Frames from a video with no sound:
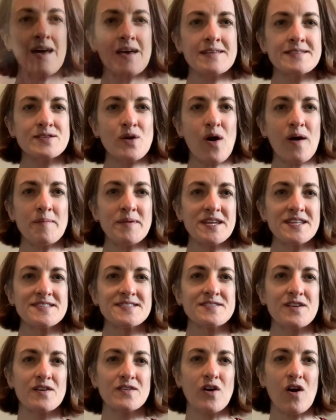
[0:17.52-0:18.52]
So I'm going to
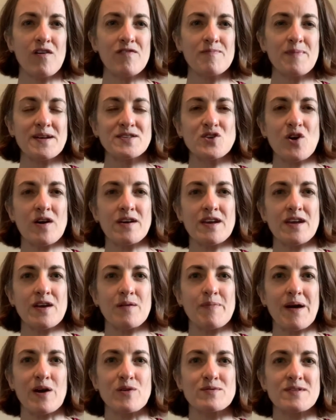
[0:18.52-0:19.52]
start off by talking
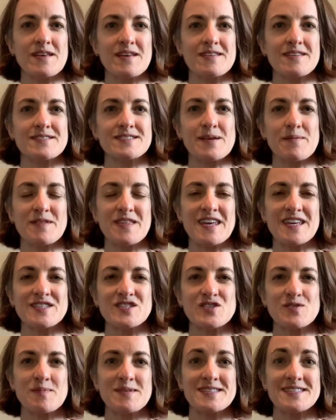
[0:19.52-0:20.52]
about some of the
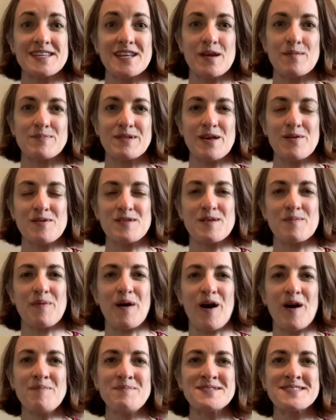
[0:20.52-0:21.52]
instruments that I play with the
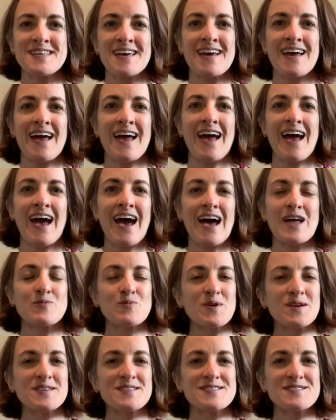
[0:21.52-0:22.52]
Pops. And
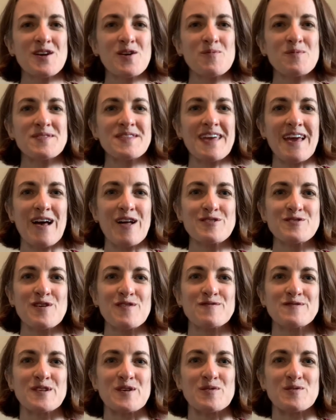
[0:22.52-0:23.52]
we're going to start with the Alto
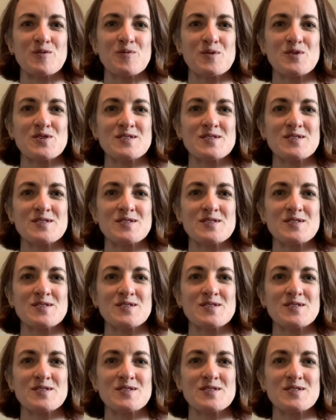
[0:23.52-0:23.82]
Flute, which